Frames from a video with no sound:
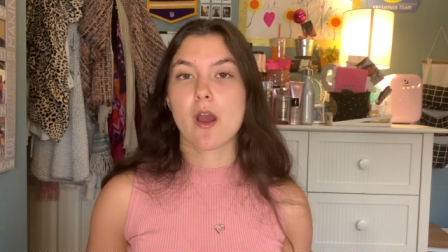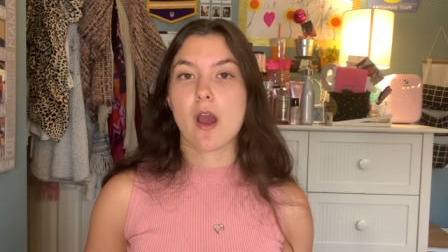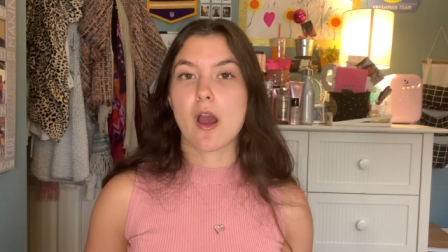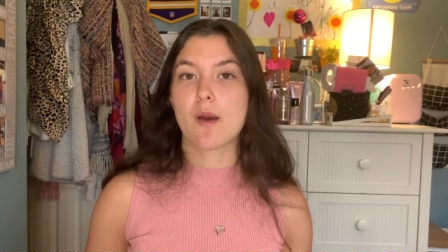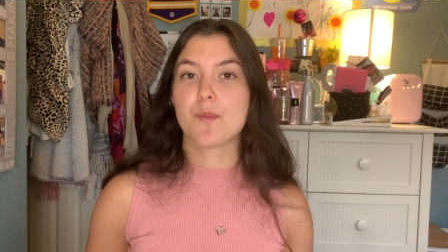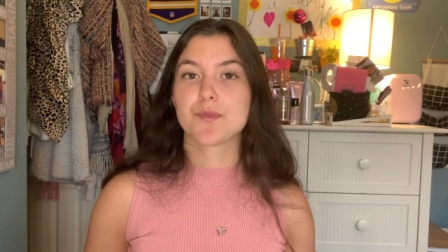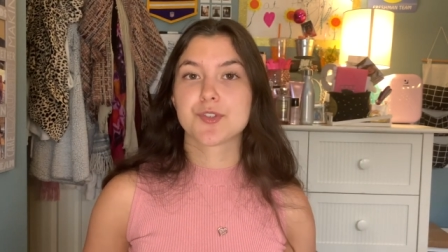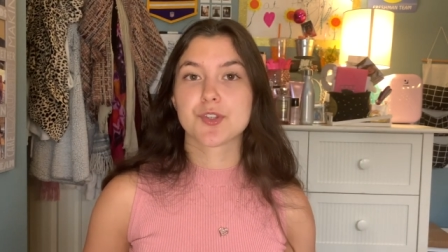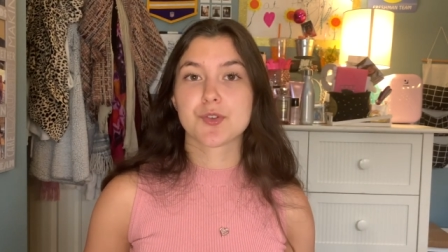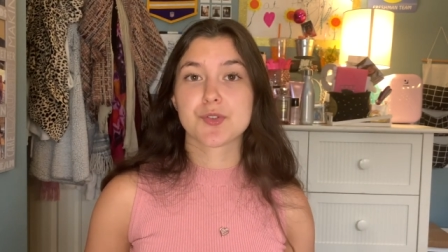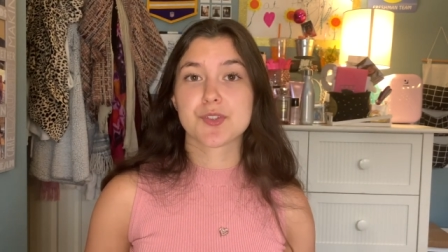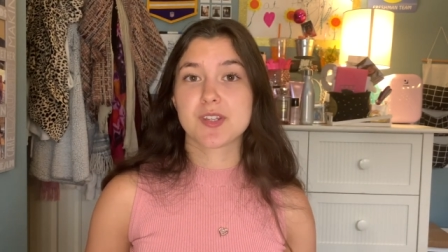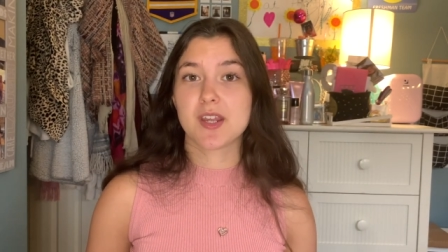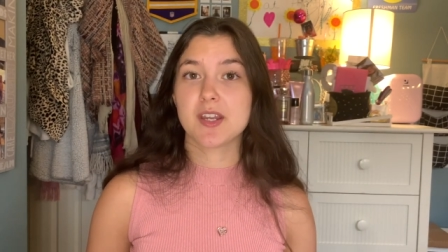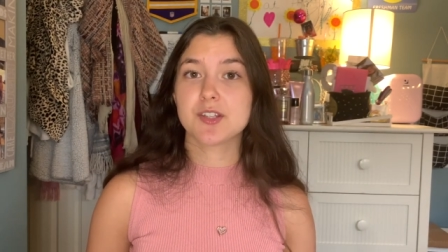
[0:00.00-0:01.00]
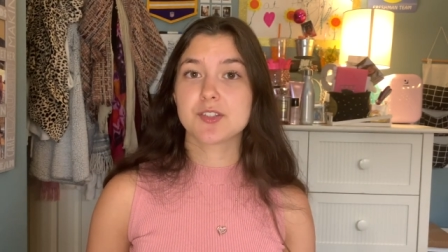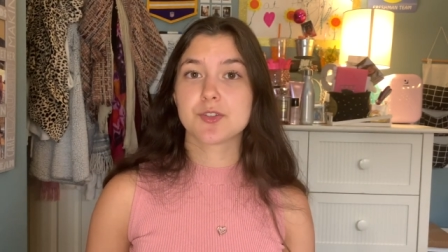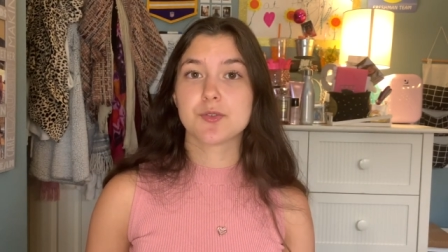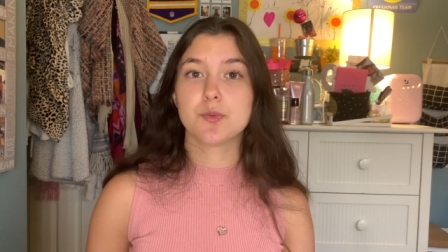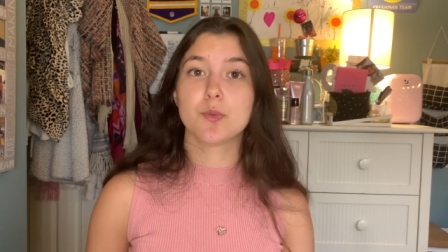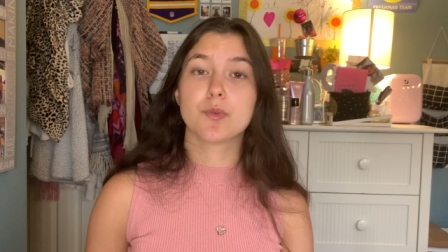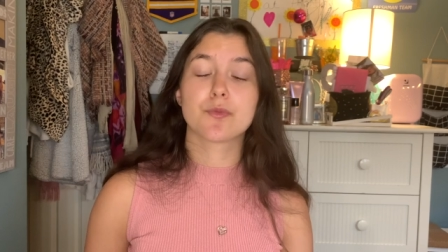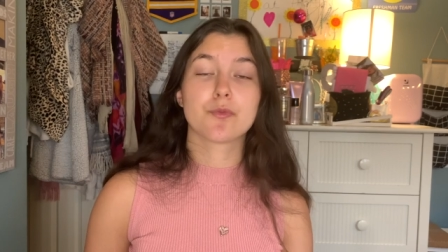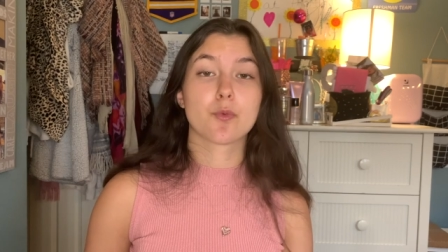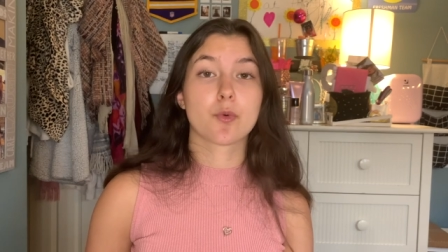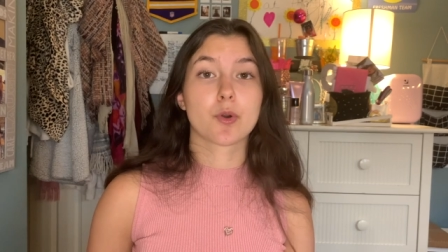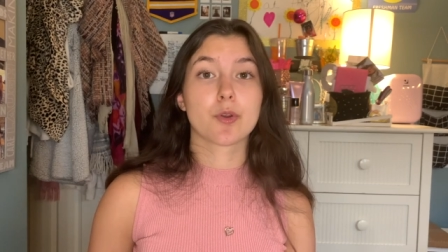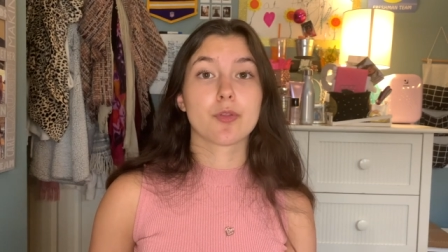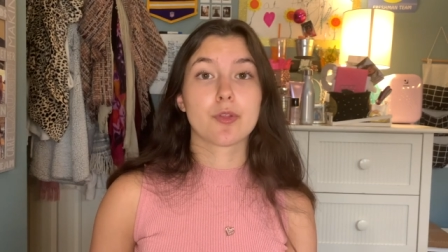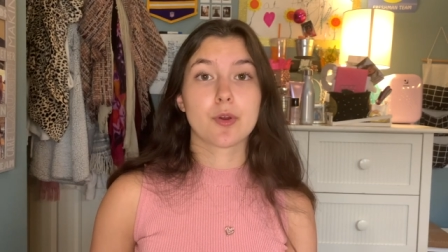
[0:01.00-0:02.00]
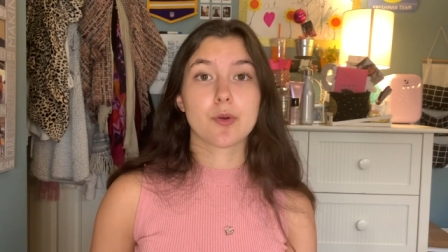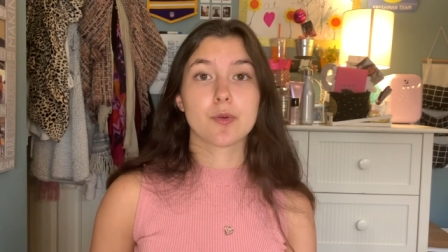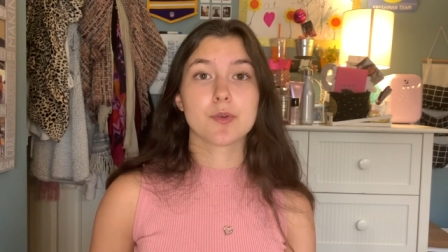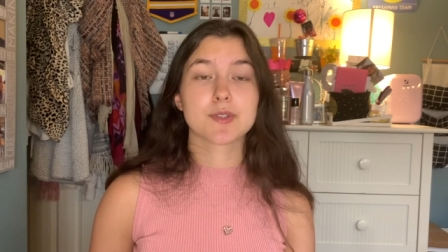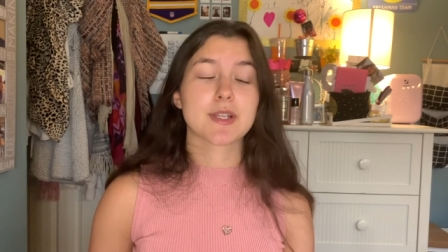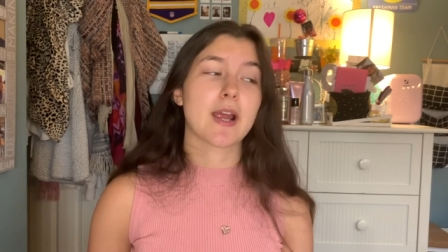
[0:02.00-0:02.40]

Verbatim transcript: Um, so stay tuned for those.